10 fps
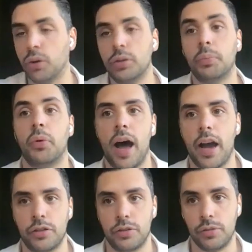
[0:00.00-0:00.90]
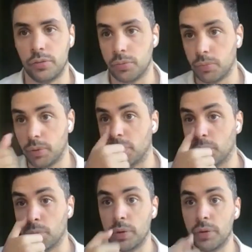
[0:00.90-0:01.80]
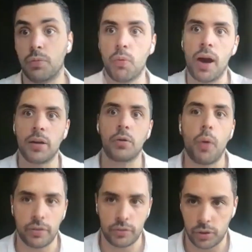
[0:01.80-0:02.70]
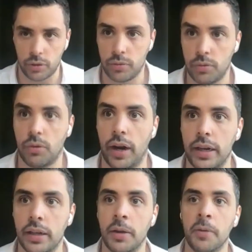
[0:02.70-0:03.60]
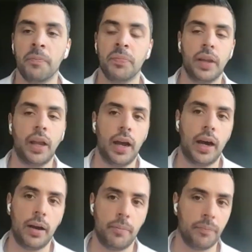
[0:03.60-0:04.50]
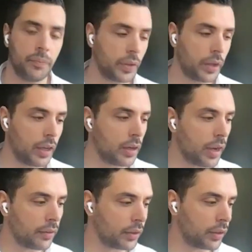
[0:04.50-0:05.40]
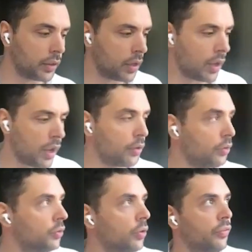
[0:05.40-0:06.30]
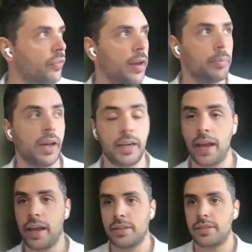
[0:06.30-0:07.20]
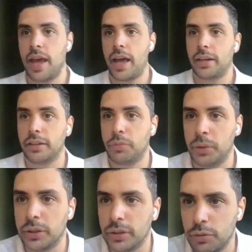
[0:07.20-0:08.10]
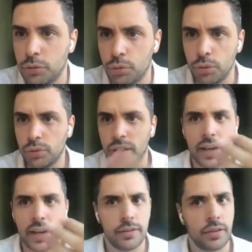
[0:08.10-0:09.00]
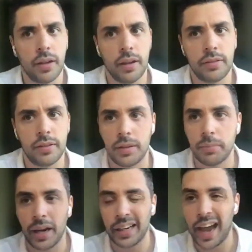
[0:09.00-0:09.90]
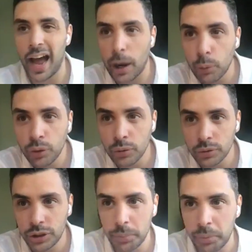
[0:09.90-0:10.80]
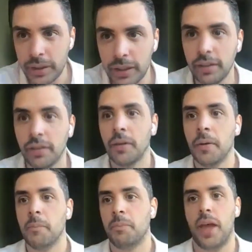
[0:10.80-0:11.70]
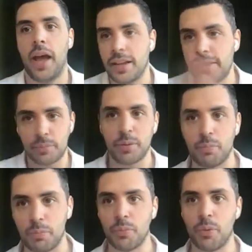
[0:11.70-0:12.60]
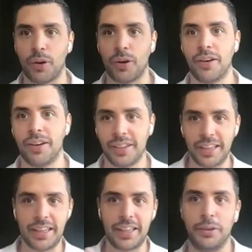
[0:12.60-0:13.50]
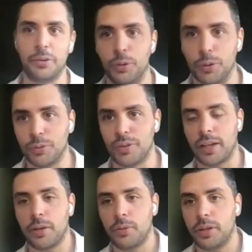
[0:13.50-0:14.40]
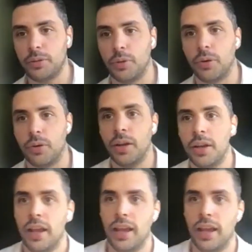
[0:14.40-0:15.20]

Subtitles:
multiple actions with one question, right? And I don't know if anybody has had experience to utilize a system like Auto GPT. It's a bit more geeky to use, like you need to know